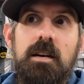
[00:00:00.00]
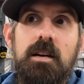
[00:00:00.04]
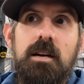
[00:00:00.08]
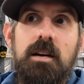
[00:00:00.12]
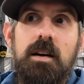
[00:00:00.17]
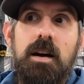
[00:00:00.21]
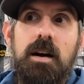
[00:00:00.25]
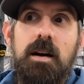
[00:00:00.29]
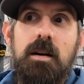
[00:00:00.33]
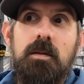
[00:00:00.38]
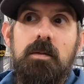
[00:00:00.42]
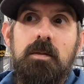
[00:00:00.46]

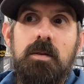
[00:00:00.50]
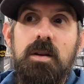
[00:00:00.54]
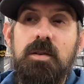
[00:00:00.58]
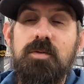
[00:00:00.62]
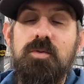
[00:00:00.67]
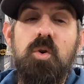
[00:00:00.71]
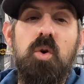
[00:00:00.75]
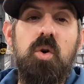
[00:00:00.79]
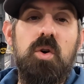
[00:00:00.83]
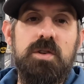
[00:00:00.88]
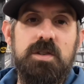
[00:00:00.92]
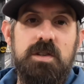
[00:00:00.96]
And
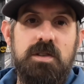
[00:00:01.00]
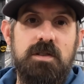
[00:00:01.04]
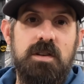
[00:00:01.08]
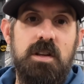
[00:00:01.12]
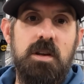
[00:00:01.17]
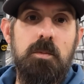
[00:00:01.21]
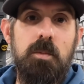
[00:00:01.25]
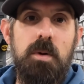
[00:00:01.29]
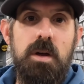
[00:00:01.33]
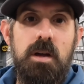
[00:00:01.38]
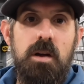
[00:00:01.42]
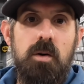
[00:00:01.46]
of course, it's
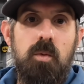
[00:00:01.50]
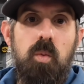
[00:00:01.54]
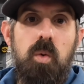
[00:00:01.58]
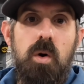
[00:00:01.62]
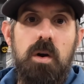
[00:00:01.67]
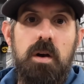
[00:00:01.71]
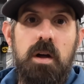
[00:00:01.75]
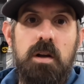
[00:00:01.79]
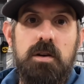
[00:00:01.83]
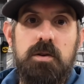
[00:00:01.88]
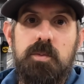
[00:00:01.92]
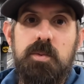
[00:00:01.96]
going to be a
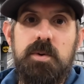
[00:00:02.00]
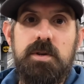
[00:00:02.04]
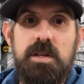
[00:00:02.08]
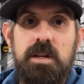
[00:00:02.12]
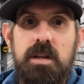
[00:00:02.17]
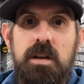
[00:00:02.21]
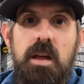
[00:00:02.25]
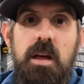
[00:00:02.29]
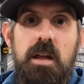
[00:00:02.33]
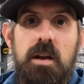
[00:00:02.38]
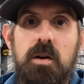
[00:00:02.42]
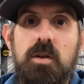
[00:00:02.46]

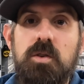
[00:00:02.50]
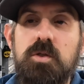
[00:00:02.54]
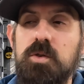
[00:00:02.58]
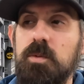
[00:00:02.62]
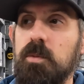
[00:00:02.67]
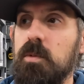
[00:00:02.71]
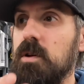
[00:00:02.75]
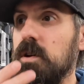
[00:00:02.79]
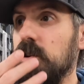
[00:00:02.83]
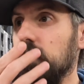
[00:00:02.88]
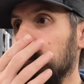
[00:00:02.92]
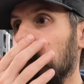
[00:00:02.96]
100% het
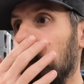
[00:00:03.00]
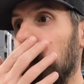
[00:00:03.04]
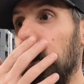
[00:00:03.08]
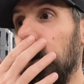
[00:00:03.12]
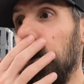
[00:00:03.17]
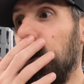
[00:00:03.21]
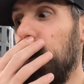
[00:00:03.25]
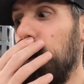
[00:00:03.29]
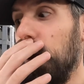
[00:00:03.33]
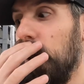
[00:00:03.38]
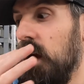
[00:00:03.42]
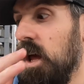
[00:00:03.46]
Ultraman as
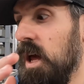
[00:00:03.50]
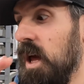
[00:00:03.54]
well.